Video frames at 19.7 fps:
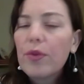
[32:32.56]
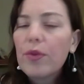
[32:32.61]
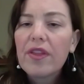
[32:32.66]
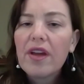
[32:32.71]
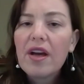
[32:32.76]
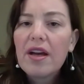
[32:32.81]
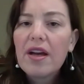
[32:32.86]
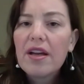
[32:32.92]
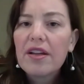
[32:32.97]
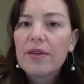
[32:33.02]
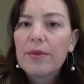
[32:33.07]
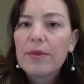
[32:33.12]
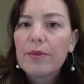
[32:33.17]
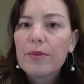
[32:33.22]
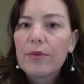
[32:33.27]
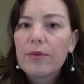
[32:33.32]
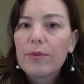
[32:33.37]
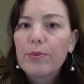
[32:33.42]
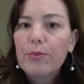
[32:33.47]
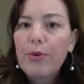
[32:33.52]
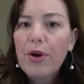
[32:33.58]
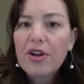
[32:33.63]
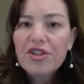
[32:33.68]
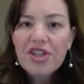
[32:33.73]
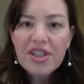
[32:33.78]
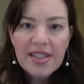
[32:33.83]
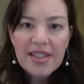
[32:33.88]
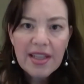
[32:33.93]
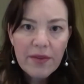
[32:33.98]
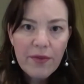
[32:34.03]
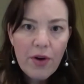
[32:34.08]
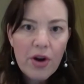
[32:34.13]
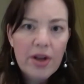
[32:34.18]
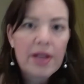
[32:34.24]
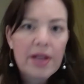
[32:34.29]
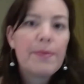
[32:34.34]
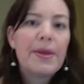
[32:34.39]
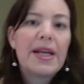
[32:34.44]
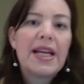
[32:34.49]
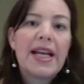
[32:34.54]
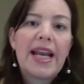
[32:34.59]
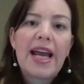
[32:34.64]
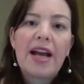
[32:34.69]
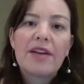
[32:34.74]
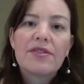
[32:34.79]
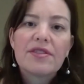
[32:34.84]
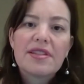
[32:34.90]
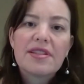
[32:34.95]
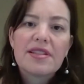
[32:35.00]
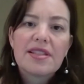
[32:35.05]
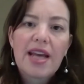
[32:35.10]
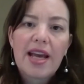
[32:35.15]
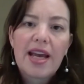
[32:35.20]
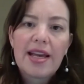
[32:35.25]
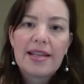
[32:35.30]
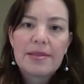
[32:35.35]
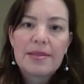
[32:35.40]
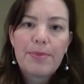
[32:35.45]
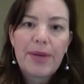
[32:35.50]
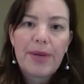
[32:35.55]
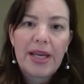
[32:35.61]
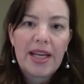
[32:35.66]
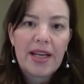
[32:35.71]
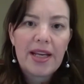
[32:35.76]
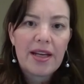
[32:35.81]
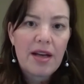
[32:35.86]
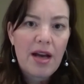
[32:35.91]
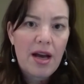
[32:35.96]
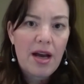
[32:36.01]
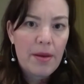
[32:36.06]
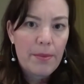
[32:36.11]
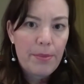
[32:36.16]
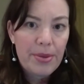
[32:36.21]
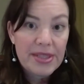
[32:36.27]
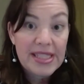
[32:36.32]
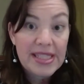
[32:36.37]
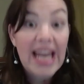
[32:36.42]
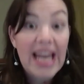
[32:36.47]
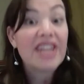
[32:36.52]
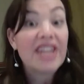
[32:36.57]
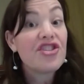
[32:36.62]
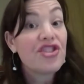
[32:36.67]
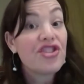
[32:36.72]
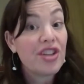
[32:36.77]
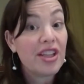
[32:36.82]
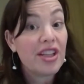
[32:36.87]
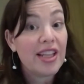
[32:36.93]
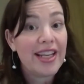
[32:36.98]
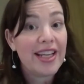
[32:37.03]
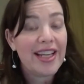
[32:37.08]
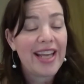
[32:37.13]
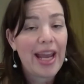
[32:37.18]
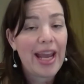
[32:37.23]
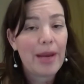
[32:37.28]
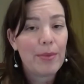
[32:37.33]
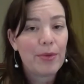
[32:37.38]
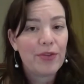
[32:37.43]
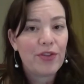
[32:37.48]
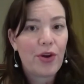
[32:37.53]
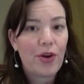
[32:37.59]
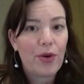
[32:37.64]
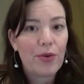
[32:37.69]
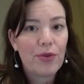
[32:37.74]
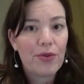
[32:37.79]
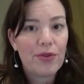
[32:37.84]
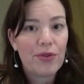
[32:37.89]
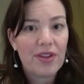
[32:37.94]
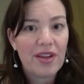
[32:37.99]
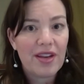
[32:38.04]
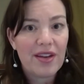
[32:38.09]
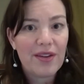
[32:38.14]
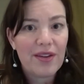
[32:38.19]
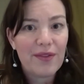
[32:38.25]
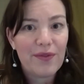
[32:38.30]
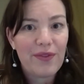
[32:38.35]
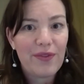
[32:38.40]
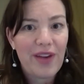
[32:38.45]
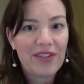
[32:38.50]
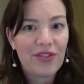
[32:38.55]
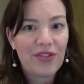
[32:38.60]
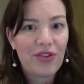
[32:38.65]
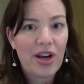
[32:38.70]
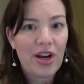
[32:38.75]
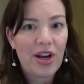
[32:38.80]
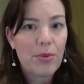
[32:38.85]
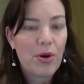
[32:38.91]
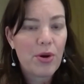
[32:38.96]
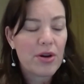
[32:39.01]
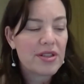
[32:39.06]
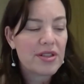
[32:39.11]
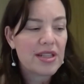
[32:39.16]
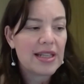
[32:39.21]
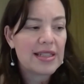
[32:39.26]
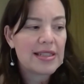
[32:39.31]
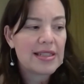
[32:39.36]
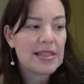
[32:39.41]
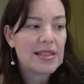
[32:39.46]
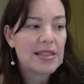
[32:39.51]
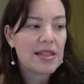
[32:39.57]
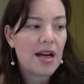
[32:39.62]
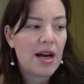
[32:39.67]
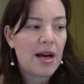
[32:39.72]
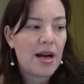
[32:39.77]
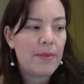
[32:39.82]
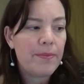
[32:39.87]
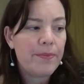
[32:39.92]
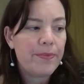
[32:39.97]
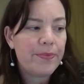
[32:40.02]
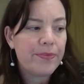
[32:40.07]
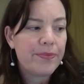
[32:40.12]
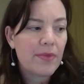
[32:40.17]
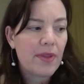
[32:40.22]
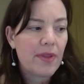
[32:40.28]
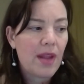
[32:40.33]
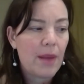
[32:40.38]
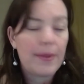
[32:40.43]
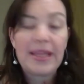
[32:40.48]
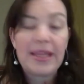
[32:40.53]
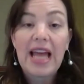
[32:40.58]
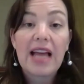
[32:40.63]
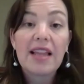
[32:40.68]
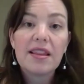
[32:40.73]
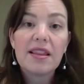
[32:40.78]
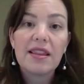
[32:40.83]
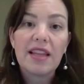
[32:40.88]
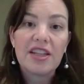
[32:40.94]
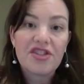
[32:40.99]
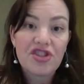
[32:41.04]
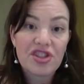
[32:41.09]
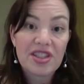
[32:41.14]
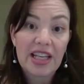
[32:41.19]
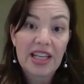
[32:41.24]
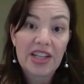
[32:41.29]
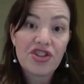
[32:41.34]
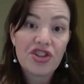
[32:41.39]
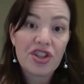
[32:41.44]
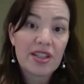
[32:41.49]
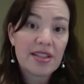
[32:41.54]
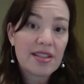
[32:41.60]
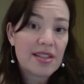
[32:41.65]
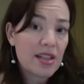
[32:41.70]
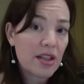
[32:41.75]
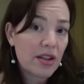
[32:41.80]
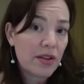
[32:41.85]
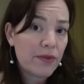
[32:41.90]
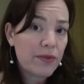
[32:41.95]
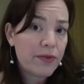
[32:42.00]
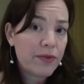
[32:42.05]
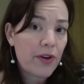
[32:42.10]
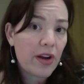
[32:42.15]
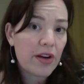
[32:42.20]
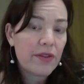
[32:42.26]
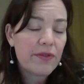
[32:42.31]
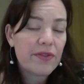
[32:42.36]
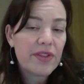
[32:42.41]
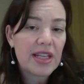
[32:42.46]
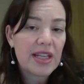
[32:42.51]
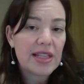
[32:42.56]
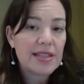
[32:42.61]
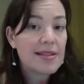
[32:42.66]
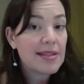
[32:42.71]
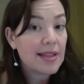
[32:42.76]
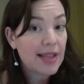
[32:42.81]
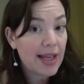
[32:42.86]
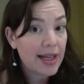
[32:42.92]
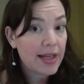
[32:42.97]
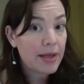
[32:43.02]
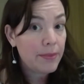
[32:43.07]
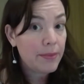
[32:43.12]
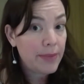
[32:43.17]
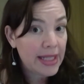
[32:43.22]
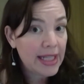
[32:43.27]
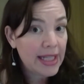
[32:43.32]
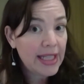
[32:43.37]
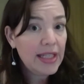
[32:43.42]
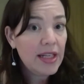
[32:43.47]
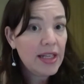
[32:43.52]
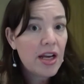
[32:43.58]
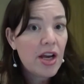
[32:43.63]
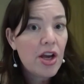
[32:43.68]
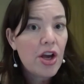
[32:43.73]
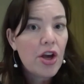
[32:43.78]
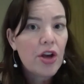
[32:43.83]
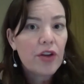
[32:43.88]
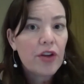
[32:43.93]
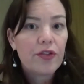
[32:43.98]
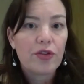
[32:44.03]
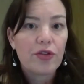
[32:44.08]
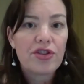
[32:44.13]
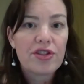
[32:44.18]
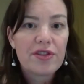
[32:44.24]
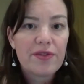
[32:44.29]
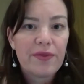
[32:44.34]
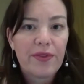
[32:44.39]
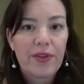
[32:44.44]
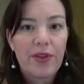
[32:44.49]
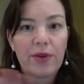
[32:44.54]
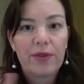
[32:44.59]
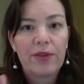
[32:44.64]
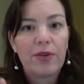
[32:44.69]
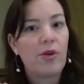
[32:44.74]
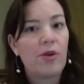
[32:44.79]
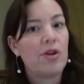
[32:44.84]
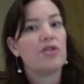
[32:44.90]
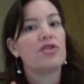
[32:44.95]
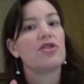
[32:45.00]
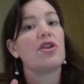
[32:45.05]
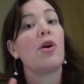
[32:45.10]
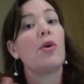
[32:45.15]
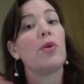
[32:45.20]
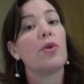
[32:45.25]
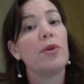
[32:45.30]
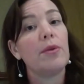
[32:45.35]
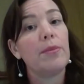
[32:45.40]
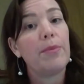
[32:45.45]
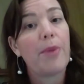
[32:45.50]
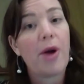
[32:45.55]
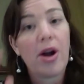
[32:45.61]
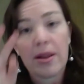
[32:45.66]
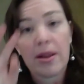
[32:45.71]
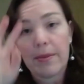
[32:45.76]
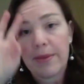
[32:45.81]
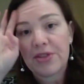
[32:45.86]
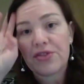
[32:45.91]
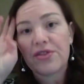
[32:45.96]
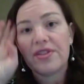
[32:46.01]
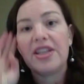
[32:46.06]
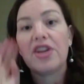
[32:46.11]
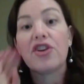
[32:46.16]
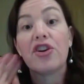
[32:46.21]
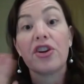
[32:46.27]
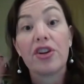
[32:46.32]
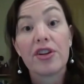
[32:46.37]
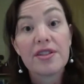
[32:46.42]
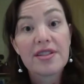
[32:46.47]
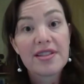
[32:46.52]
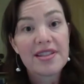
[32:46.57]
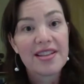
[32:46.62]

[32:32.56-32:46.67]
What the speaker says: the projects that have already been announced as being potentially able to go through the fast track process, I mean, that legislation is still in front of the select committee. So just for those who aren't total Parliament nerds,